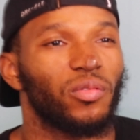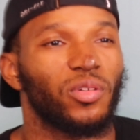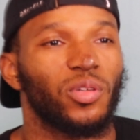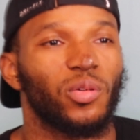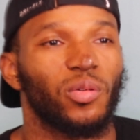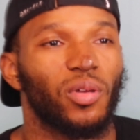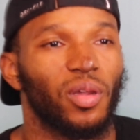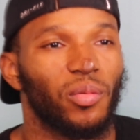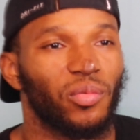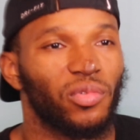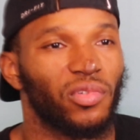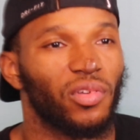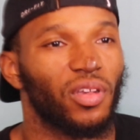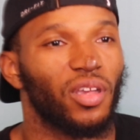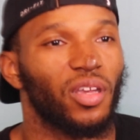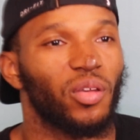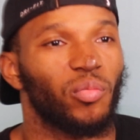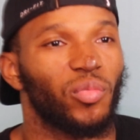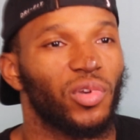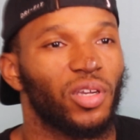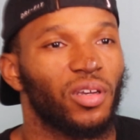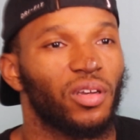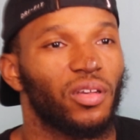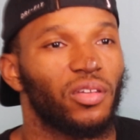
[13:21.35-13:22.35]
You know what I'm
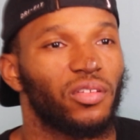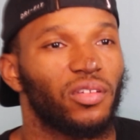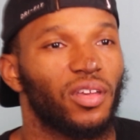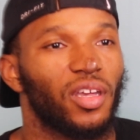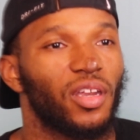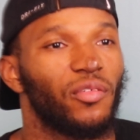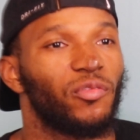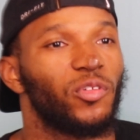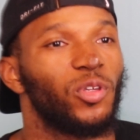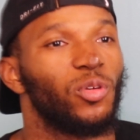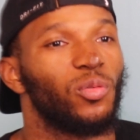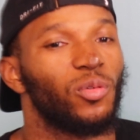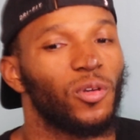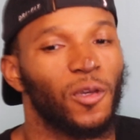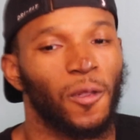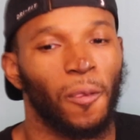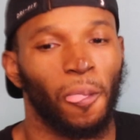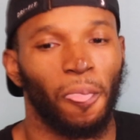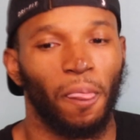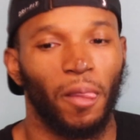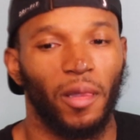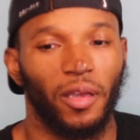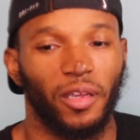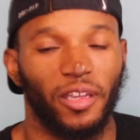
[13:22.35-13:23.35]
saying? Because then if you
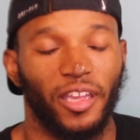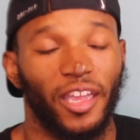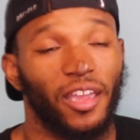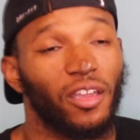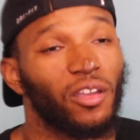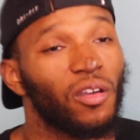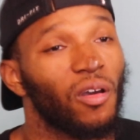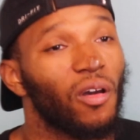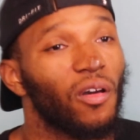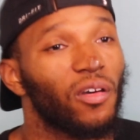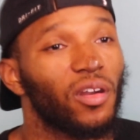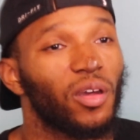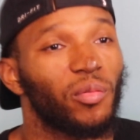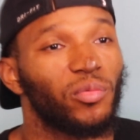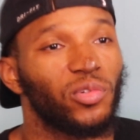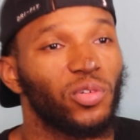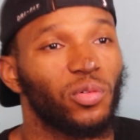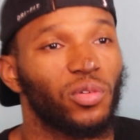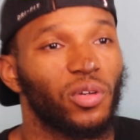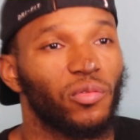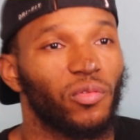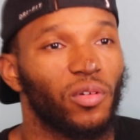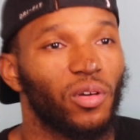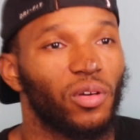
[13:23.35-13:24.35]
get caught up
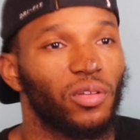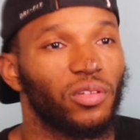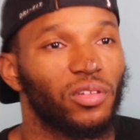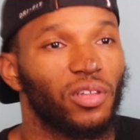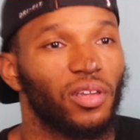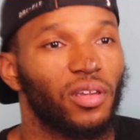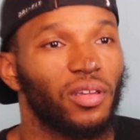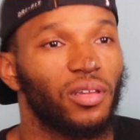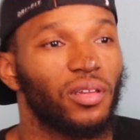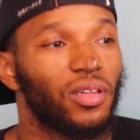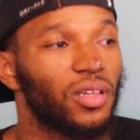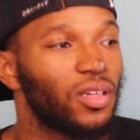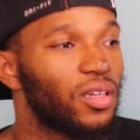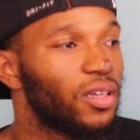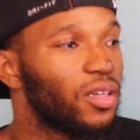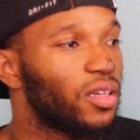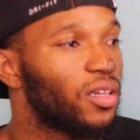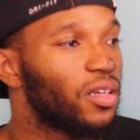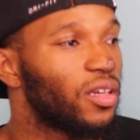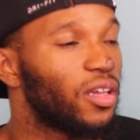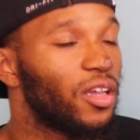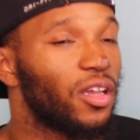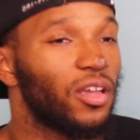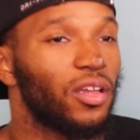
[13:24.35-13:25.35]
doing the wrong thing,
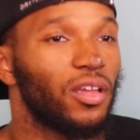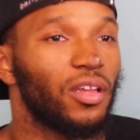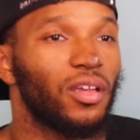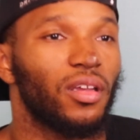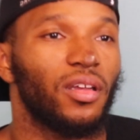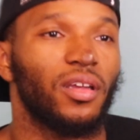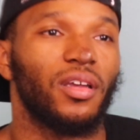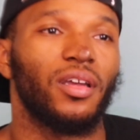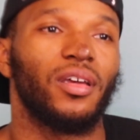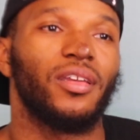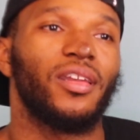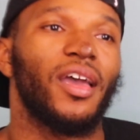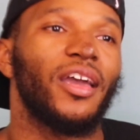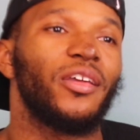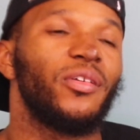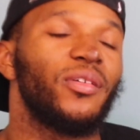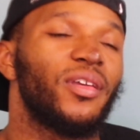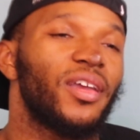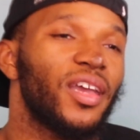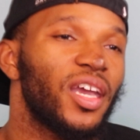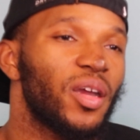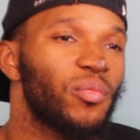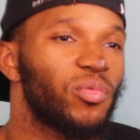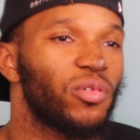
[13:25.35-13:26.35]
now you
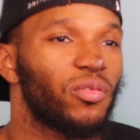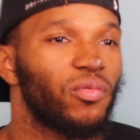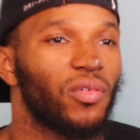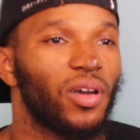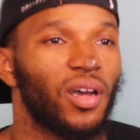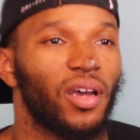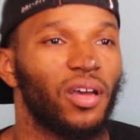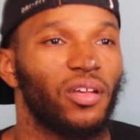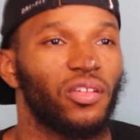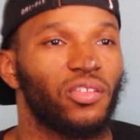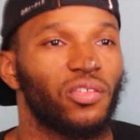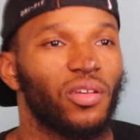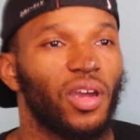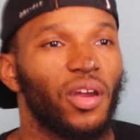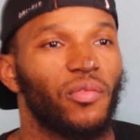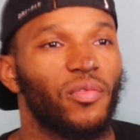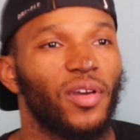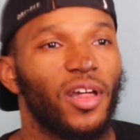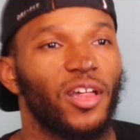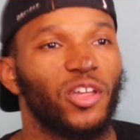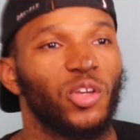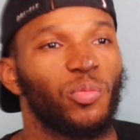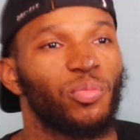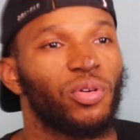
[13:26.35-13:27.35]
can't provide. So I'd
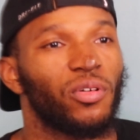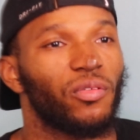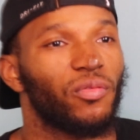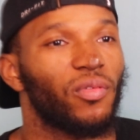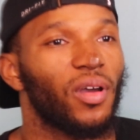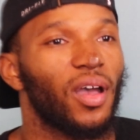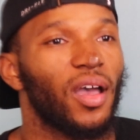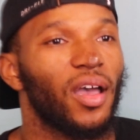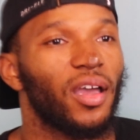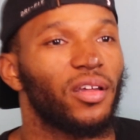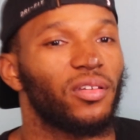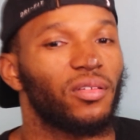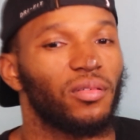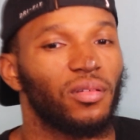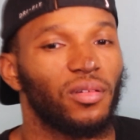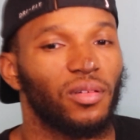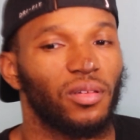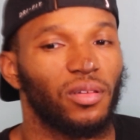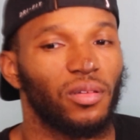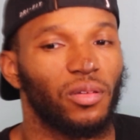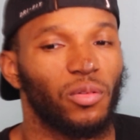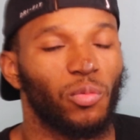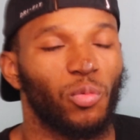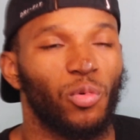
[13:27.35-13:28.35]
rather you provide
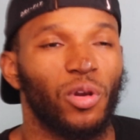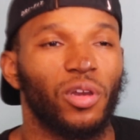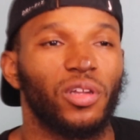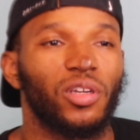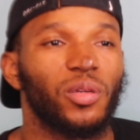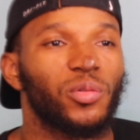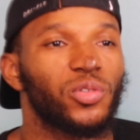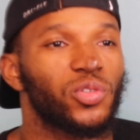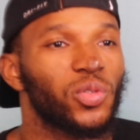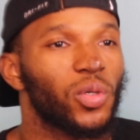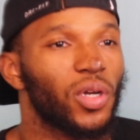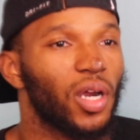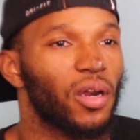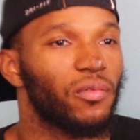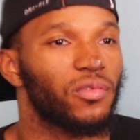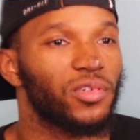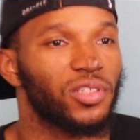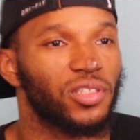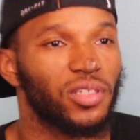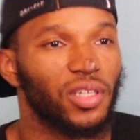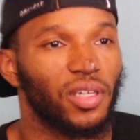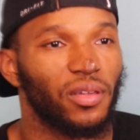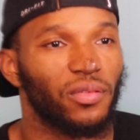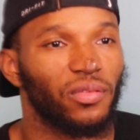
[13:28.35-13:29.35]
working on 12-hour
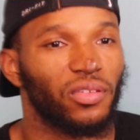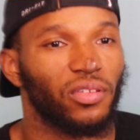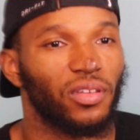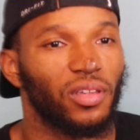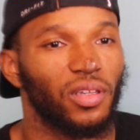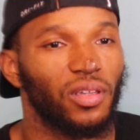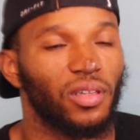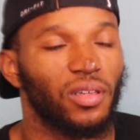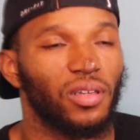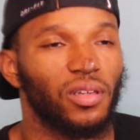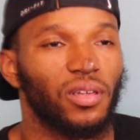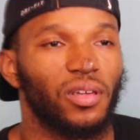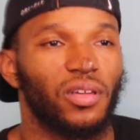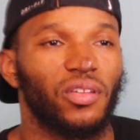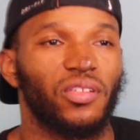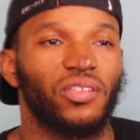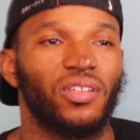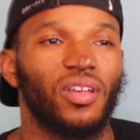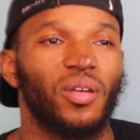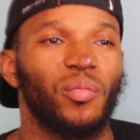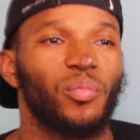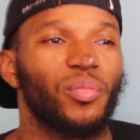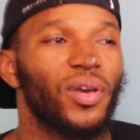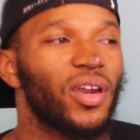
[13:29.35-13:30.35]
shifts, because
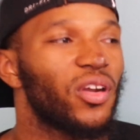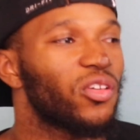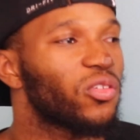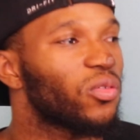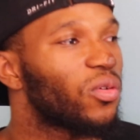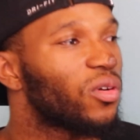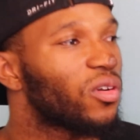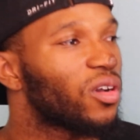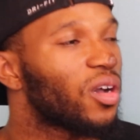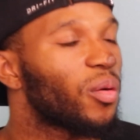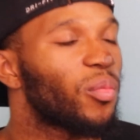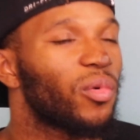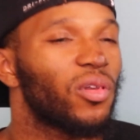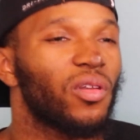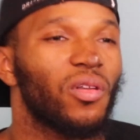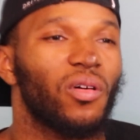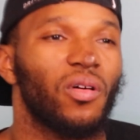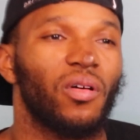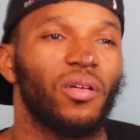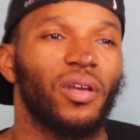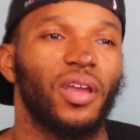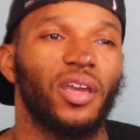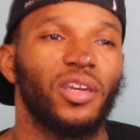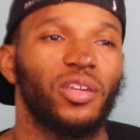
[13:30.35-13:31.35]
something better is going to come
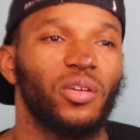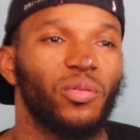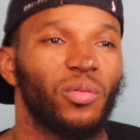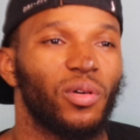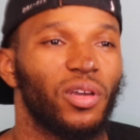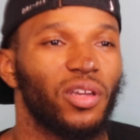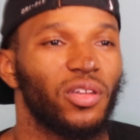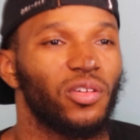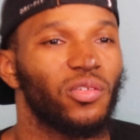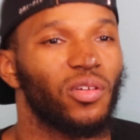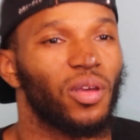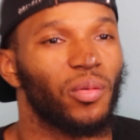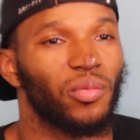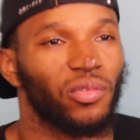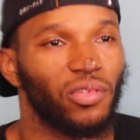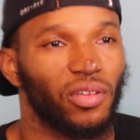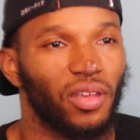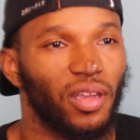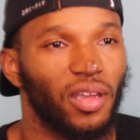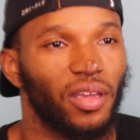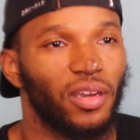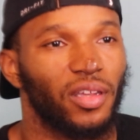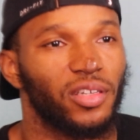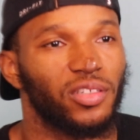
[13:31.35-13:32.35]
along anyway. You know what I'm
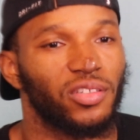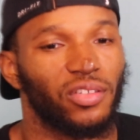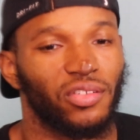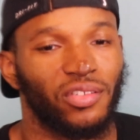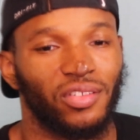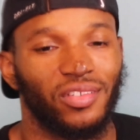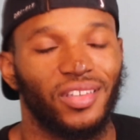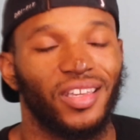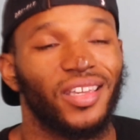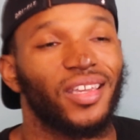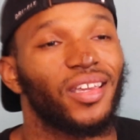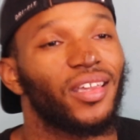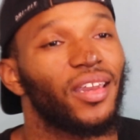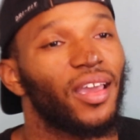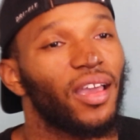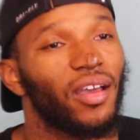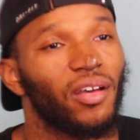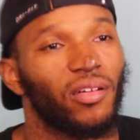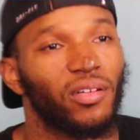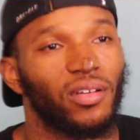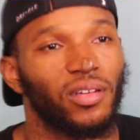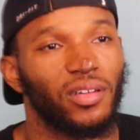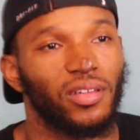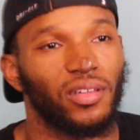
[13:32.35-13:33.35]
saying? And just stick it
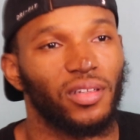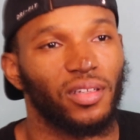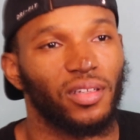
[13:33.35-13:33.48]
out.